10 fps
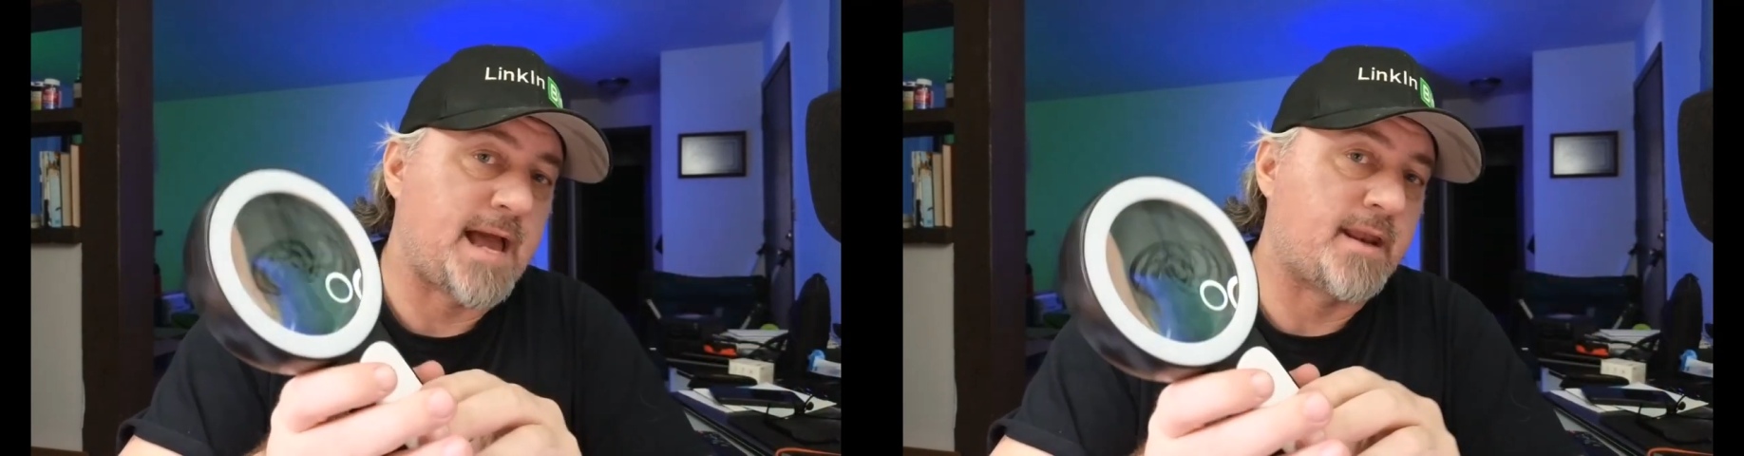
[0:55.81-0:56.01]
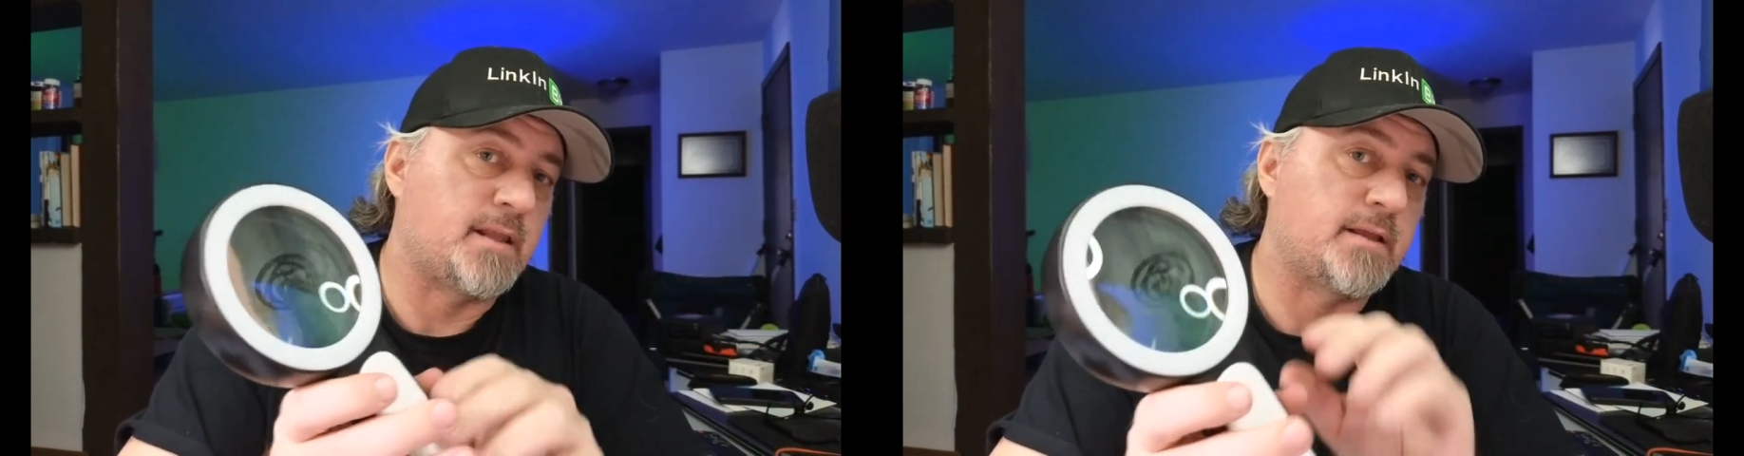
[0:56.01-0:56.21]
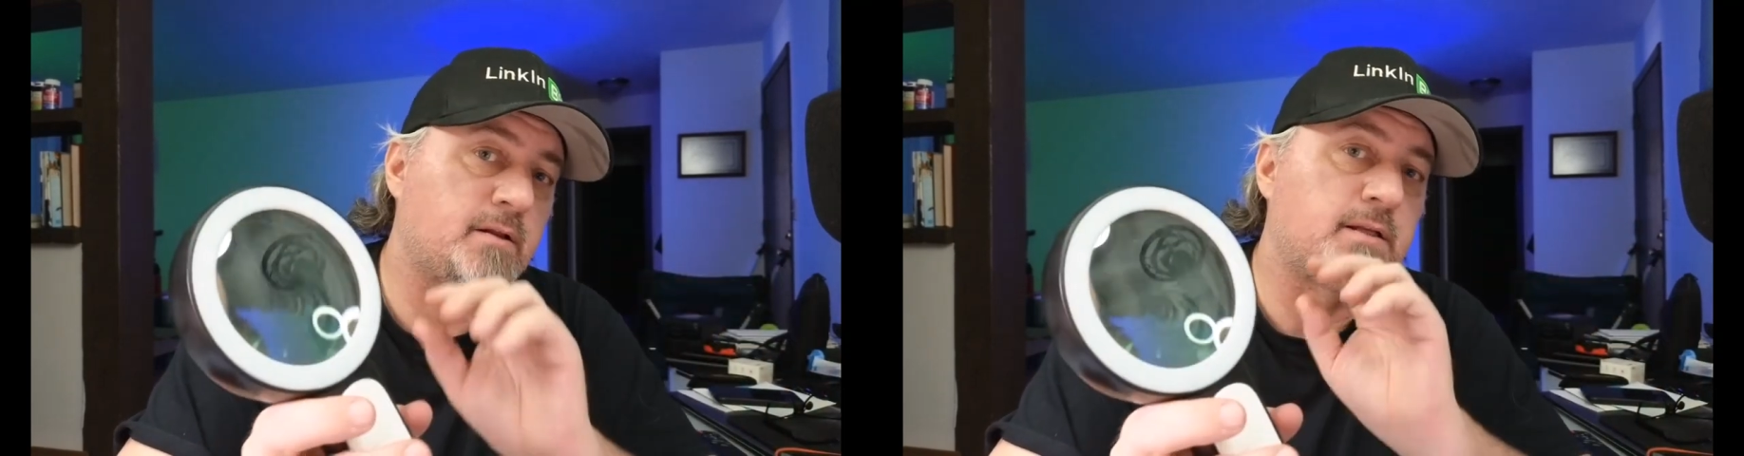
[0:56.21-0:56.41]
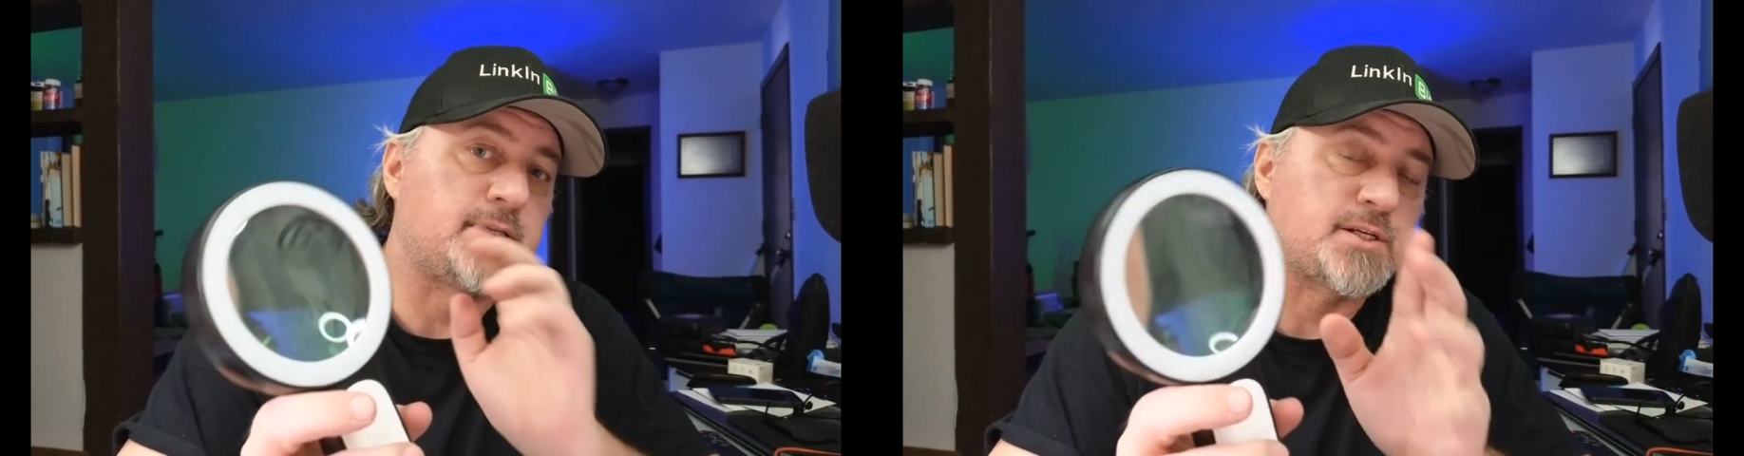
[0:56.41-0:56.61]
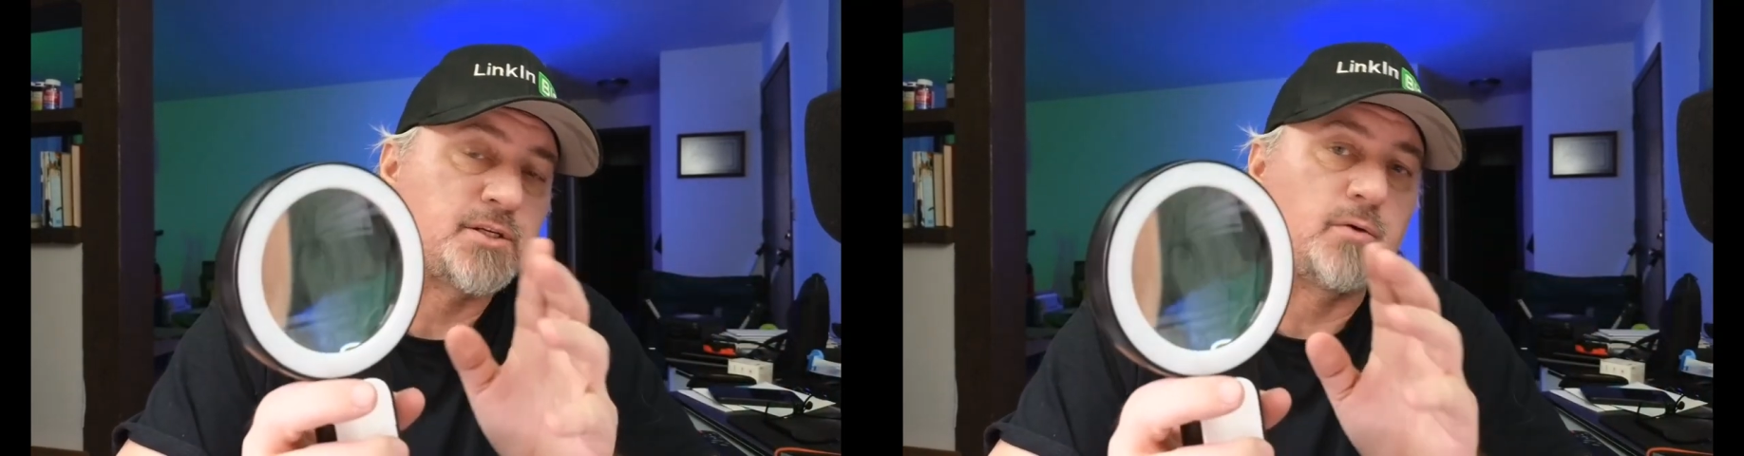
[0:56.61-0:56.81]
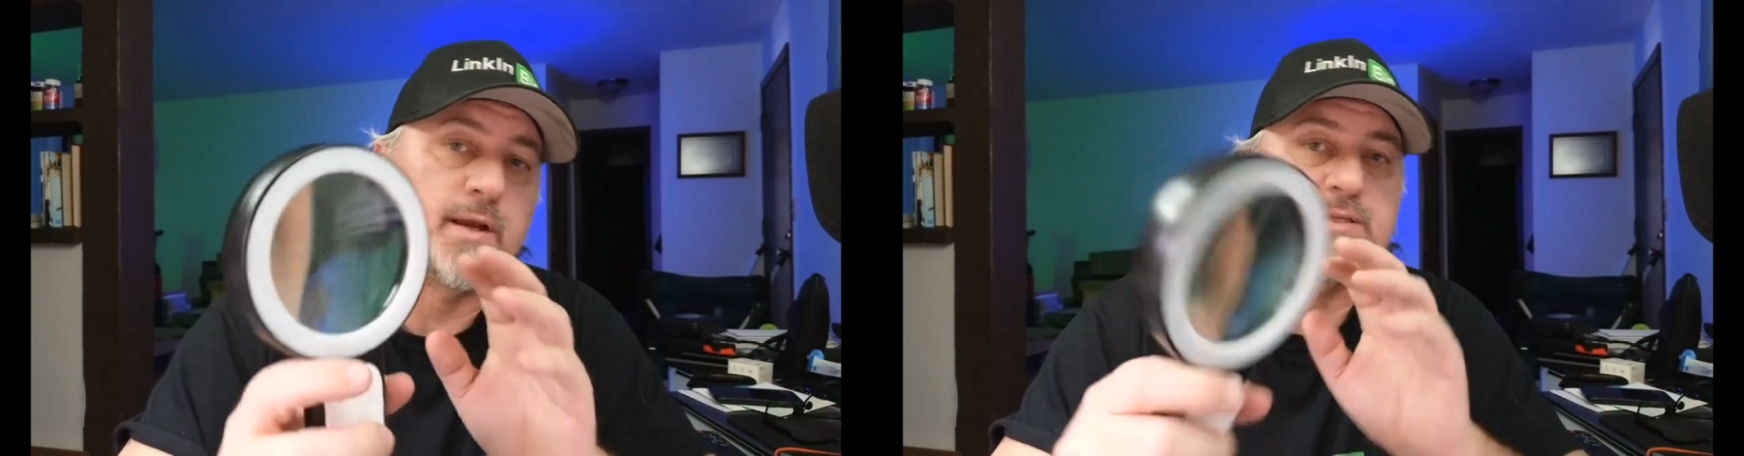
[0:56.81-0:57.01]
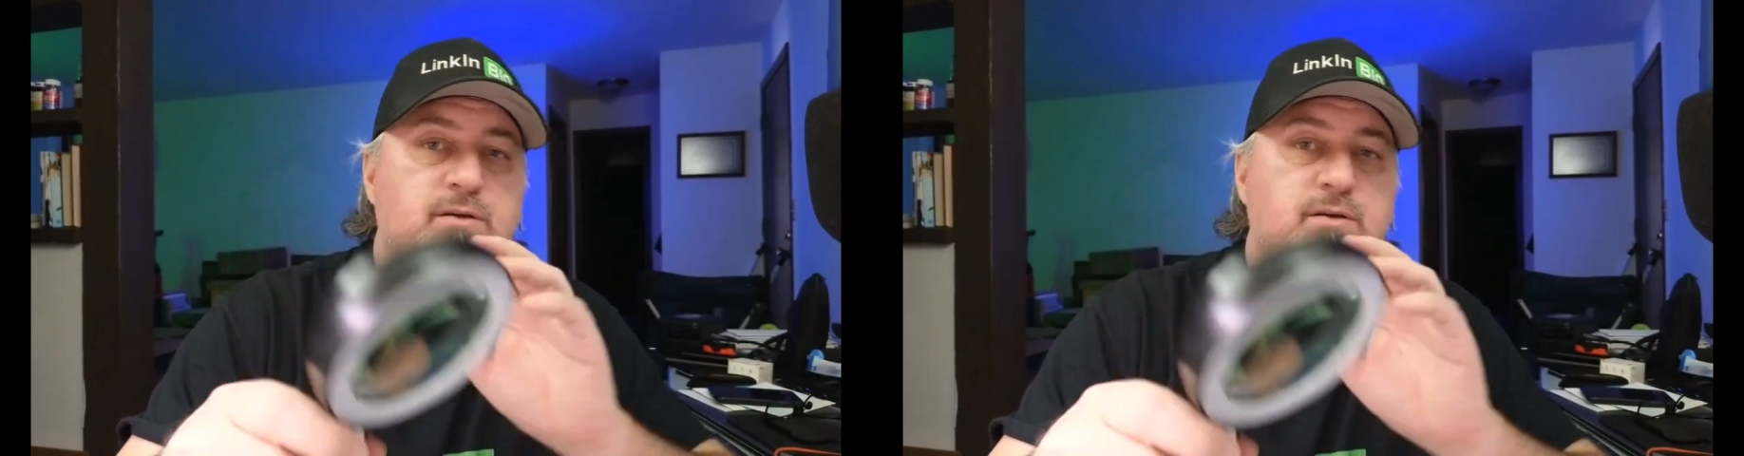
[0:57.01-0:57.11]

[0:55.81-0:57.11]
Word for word: add a little additional weight.